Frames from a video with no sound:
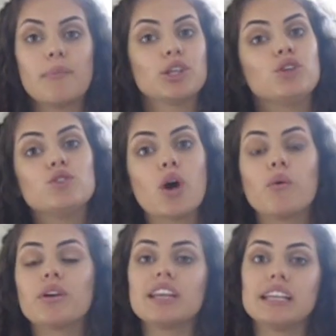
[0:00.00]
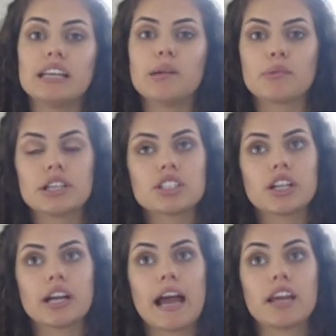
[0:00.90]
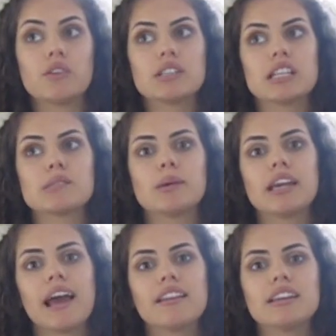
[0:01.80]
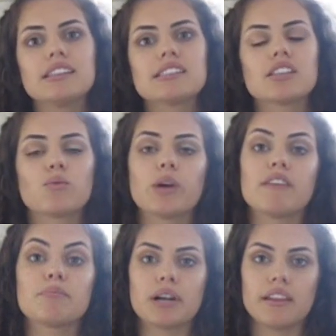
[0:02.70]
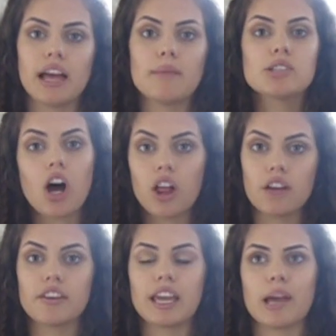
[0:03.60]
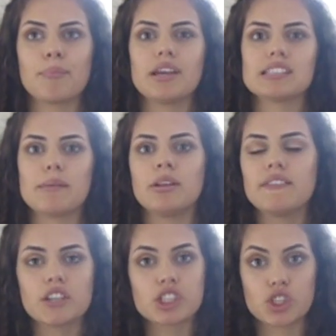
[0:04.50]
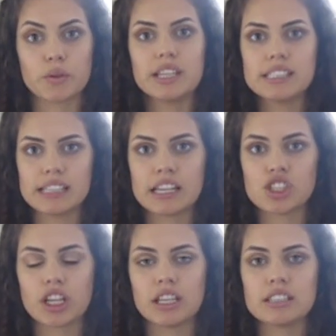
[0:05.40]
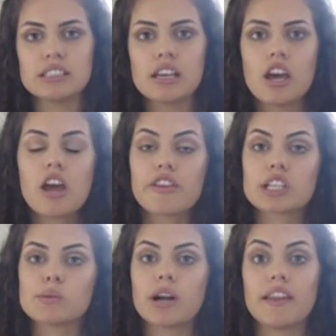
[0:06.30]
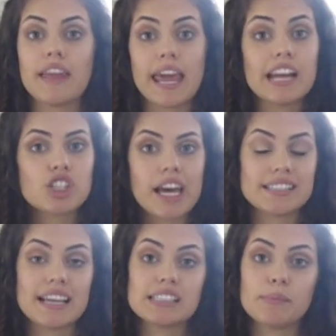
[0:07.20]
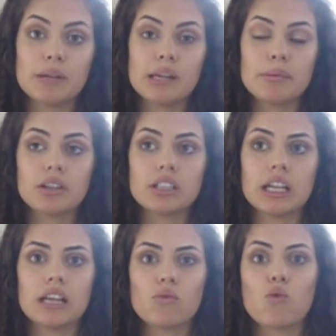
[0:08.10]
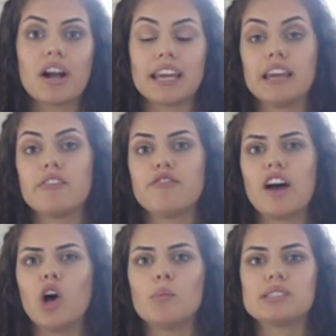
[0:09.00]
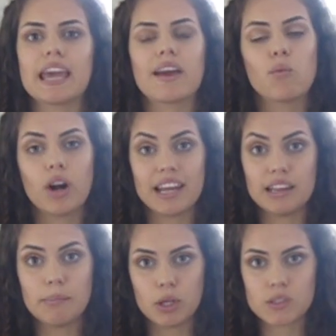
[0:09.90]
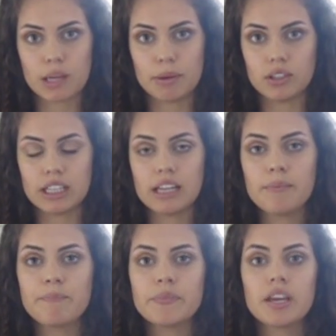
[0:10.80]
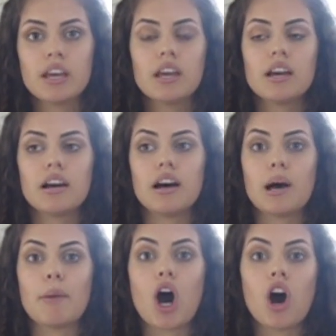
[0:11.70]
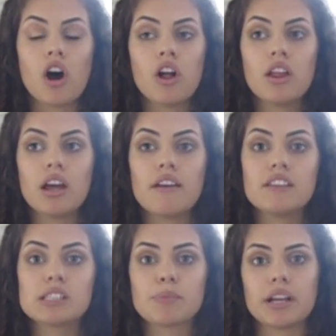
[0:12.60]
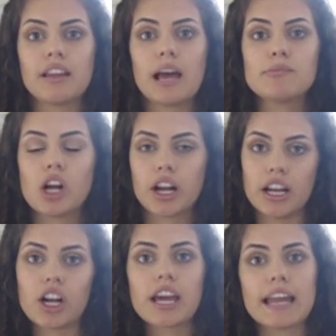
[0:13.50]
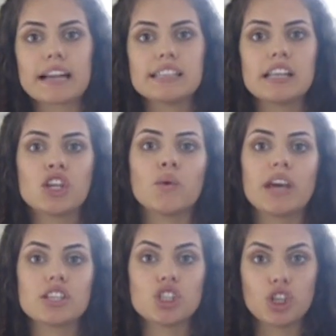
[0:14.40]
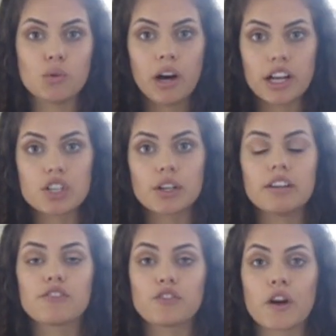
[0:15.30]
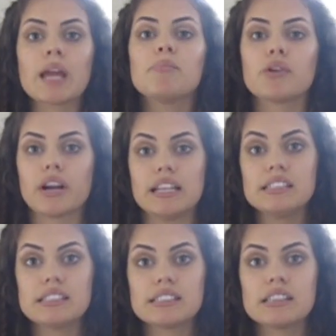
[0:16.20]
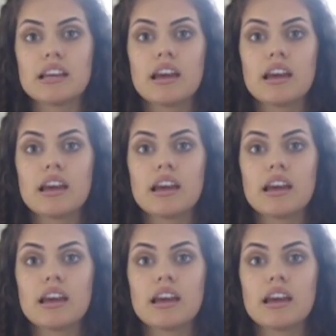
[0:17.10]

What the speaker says: You don't really need a printer at UCSB, at least. We have print labs all over campus. I believe there's 3 stations. There's one in the HSSB building, one in Phelps, and one in the music building. All of these print labs are interconnected and you get 200 free prints